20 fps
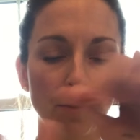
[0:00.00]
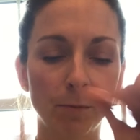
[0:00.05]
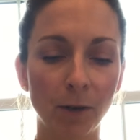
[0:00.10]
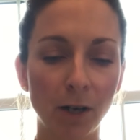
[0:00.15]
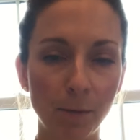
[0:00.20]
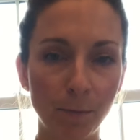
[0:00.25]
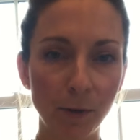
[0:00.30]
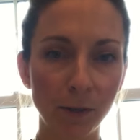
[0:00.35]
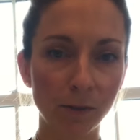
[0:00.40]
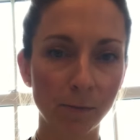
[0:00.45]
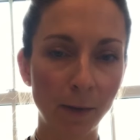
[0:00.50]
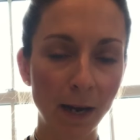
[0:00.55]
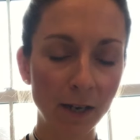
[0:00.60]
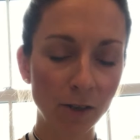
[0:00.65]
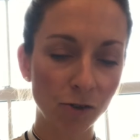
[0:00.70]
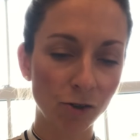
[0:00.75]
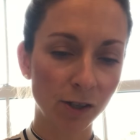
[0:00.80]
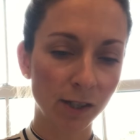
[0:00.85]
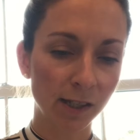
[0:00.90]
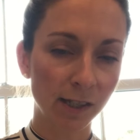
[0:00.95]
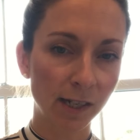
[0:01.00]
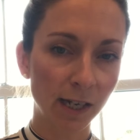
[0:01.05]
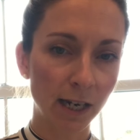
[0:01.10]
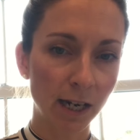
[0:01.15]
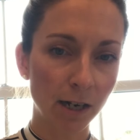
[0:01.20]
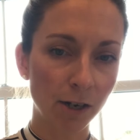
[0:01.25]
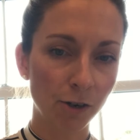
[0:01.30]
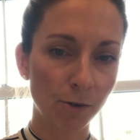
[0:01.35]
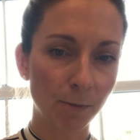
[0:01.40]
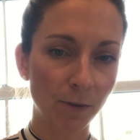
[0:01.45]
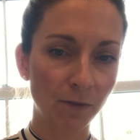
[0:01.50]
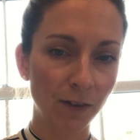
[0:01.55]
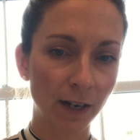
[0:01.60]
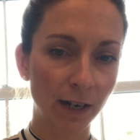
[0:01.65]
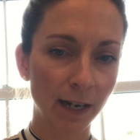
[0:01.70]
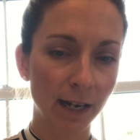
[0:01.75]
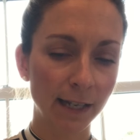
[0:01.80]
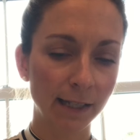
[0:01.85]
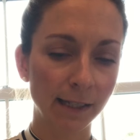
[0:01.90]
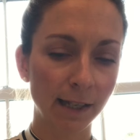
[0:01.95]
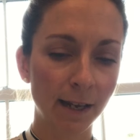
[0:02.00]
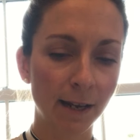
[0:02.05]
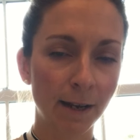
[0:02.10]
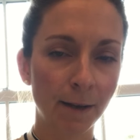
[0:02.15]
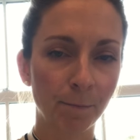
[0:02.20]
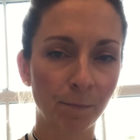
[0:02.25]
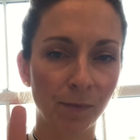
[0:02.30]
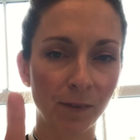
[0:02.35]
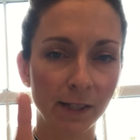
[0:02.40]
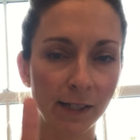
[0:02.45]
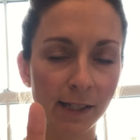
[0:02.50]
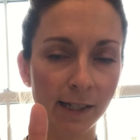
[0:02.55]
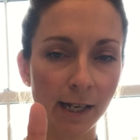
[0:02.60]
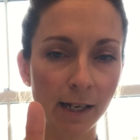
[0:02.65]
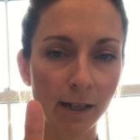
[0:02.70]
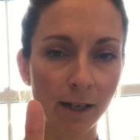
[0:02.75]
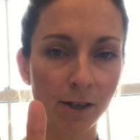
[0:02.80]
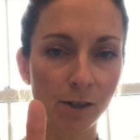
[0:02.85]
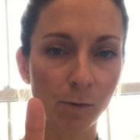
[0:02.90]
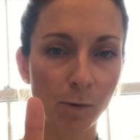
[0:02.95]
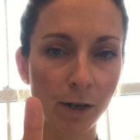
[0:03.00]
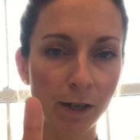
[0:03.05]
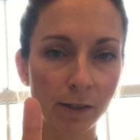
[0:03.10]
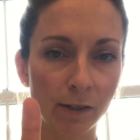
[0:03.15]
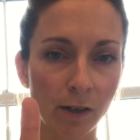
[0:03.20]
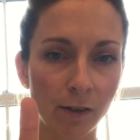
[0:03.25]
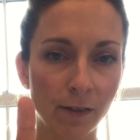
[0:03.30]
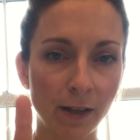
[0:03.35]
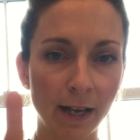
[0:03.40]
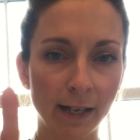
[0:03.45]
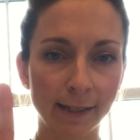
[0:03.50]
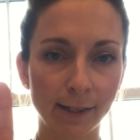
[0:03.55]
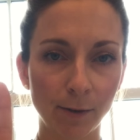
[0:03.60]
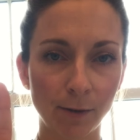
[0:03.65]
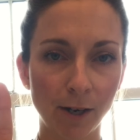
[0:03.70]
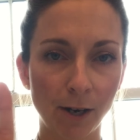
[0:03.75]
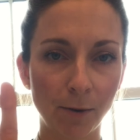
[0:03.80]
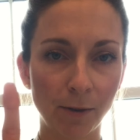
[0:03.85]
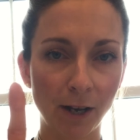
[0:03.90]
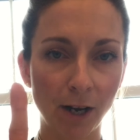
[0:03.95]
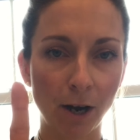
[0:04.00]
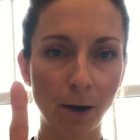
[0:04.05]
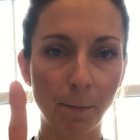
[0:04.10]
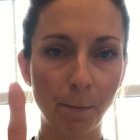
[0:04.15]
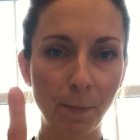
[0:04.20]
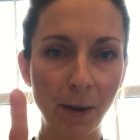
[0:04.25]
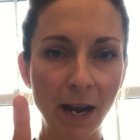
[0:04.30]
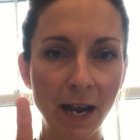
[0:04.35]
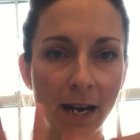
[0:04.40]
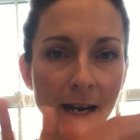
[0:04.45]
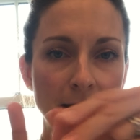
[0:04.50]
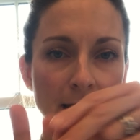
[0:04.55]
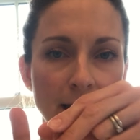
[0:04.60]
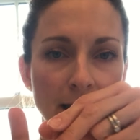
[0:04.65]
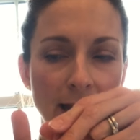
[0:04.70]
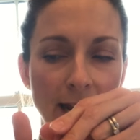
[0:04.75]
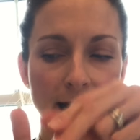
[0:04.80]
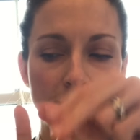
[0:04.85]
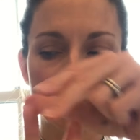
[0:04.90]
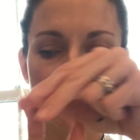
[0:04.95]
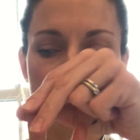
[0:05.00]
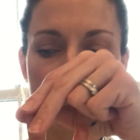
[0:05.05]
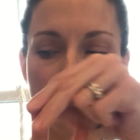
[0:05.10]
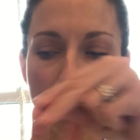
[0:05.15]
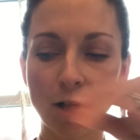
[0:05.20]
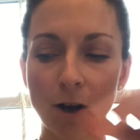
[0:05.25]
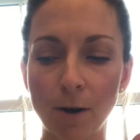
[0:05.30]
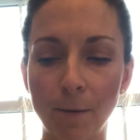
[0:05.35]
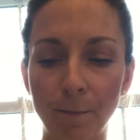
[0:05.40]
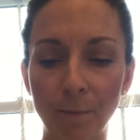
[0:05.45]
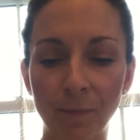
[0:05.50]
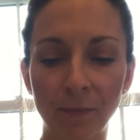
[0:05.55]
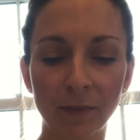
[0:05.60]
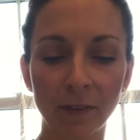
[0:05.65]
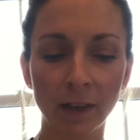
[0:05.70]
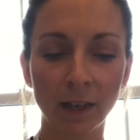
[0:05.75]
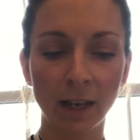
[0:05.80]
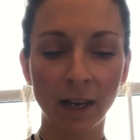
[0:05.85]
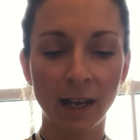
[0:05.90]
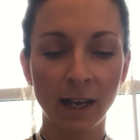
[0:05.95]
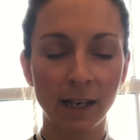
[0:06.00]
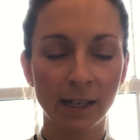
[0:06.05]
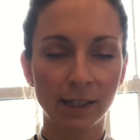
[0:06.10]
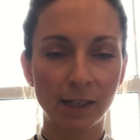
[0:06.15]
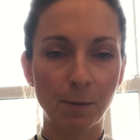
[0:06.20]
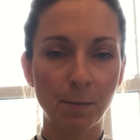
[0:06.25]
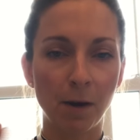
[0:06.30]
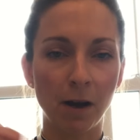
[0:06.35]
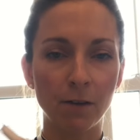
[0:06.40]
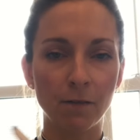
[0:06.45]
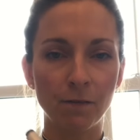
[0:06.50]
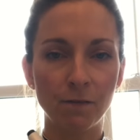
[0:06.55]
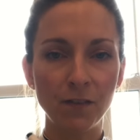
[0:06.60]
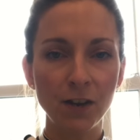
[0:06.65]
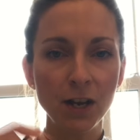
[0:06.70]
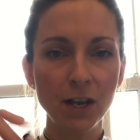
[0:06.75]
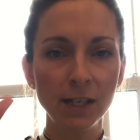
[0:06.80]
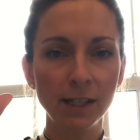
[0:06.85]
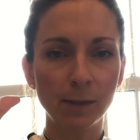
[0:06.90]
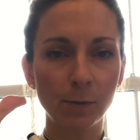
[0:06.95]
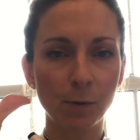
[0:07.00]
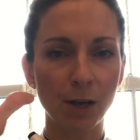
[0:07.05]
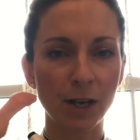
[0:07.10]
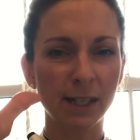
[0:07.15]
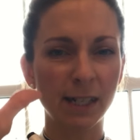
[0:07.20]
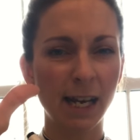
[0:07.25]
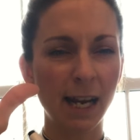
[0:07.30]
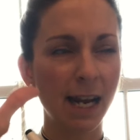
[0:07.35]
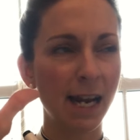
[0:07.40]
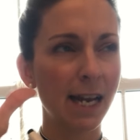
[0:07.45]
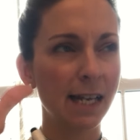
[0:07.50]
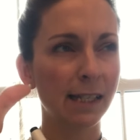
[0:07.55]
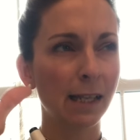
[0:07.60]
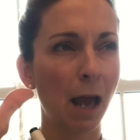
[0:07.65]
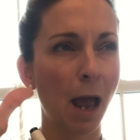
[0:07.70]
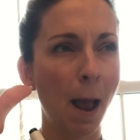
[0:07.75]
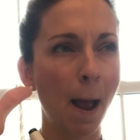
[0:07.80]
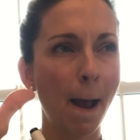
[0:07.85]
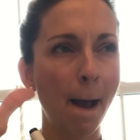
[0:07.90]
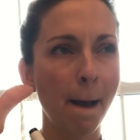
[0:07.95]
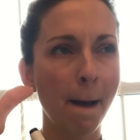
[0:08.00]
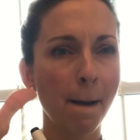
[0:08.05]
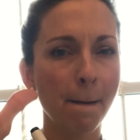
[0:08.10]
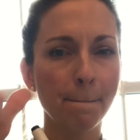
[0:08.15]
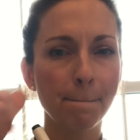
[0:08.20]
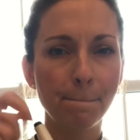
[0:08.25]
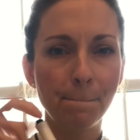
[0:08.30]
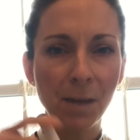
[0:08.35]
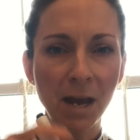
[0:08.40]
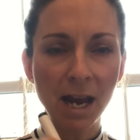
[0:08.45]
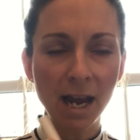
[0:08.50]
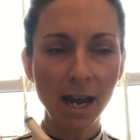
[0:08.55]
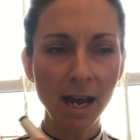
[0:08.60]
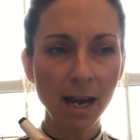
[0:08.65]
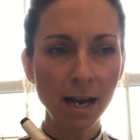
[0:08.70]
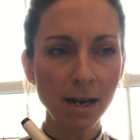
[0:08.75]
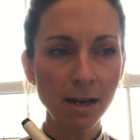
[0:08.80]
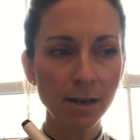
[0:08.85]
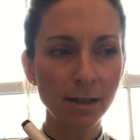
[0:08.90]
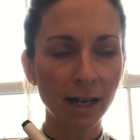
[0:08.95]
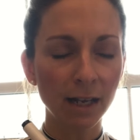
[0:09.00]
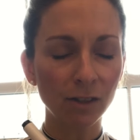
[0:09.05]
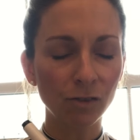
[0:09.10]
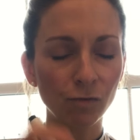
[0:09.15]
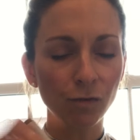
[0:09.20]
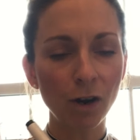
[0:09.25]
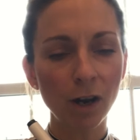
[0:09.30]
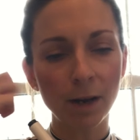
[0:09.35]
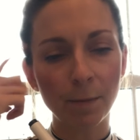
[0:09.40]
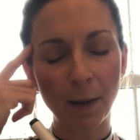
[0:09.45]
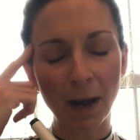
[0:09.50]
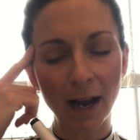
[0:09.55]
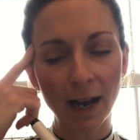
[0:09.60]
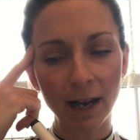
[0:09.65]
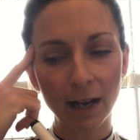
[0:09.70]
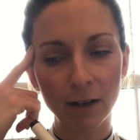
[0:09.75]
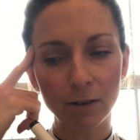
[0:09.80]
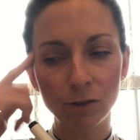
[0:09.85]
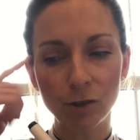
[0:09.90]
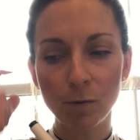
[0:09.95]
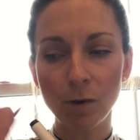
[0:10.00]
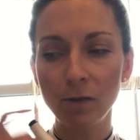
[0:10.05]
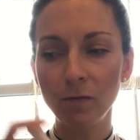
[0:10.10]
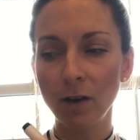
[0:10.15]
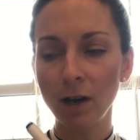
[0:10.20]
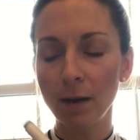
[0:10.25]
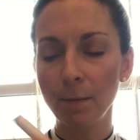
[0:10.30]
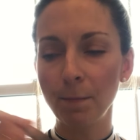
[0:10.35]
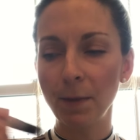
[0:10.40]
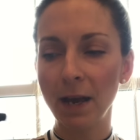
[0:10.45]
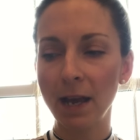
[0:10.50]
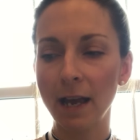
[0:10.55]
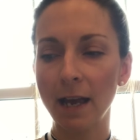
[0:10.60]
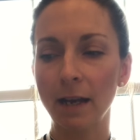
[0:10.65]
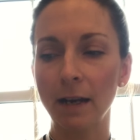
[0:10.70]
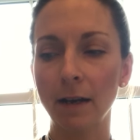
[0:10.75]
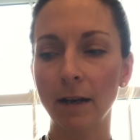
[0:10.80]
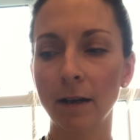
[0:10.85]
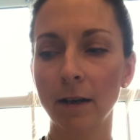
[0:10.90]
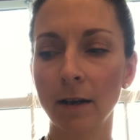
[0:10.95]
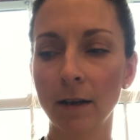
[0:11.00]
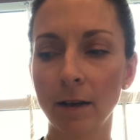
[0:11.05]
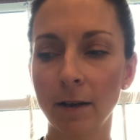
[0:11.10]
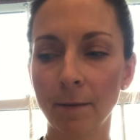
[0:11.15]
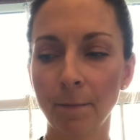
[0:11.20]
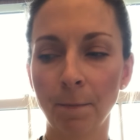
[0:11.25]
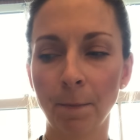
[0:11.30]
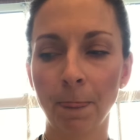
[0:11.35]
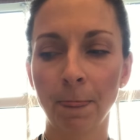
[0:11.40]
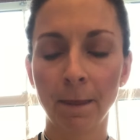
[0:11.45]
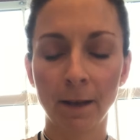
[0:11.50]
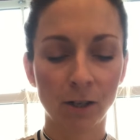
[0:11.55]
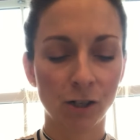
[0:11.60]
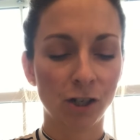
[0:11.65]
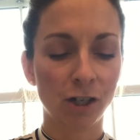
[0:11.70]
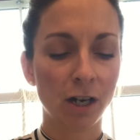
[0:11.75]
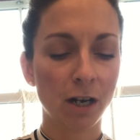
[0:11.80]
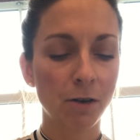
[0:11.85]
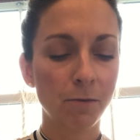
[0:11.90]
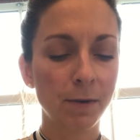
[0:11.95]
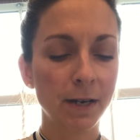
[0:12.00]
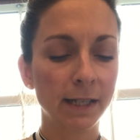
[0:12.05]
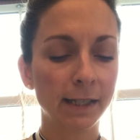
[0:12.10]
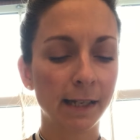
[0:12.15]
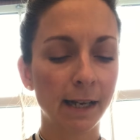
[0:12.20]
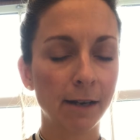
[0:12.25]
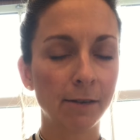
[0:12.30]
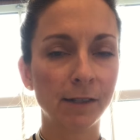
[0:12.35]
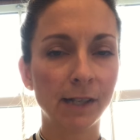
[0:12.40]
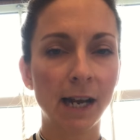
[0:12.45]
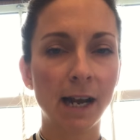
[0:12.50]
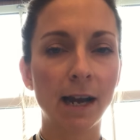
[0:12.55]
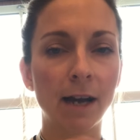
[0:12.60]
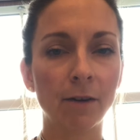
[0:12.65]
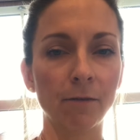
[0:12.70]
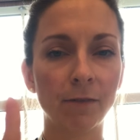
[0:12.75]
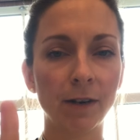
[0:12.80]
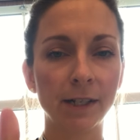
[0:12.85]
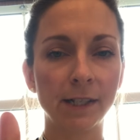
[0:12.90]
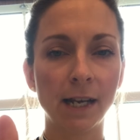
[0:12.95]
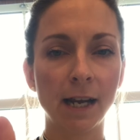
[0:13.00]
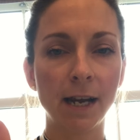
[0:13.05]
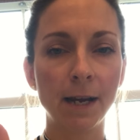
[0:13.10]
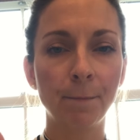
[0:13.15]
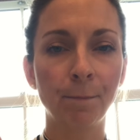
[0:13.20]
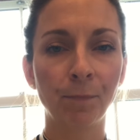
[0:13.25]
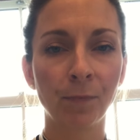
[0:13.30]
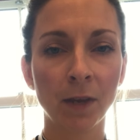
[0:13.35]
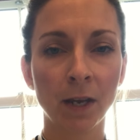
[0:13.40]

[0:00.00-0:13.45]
I'm going to put some extra sticky glue on my fingers. I'm going to stick those words on there so I know what they are. Pin it on. So my first word is pin. That's right, but how do I write pin? Shall we sound it out? Ready?